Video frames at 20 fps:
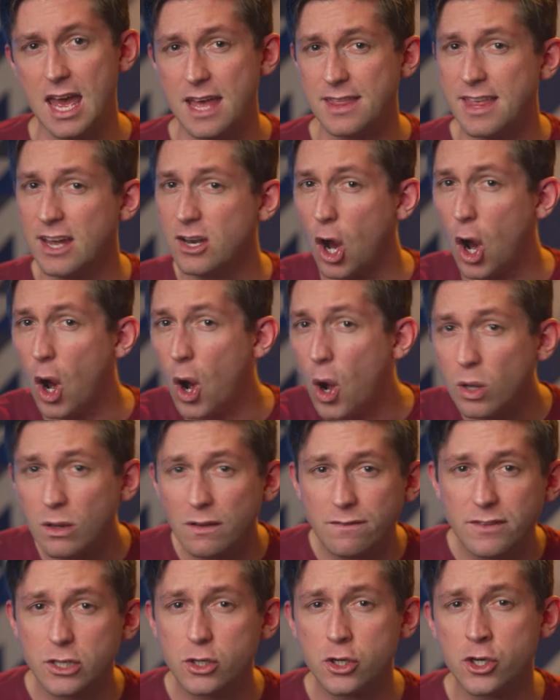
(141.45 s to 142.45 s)
that all
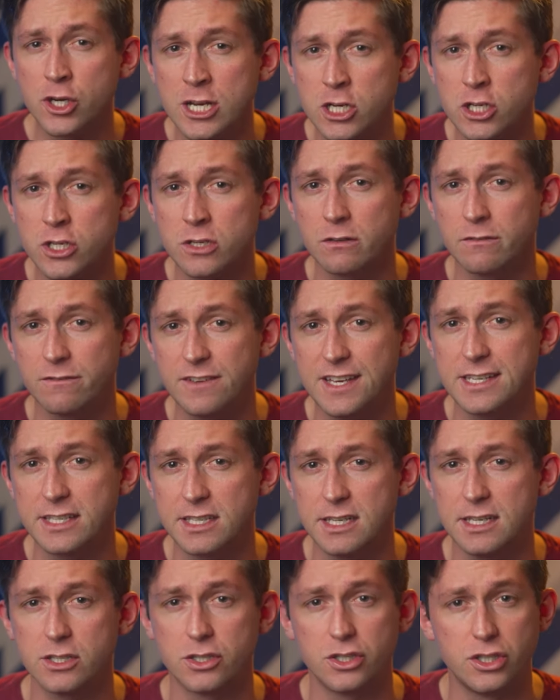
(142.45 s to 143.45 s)
of the traditional
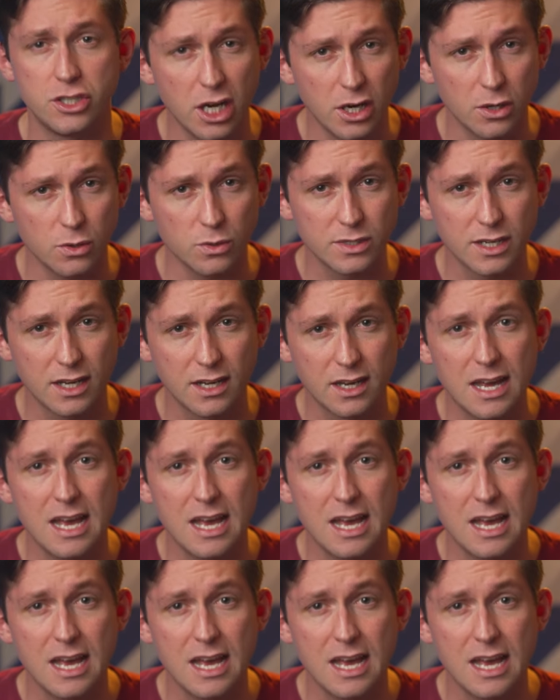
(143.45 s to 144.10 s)
VCs don't?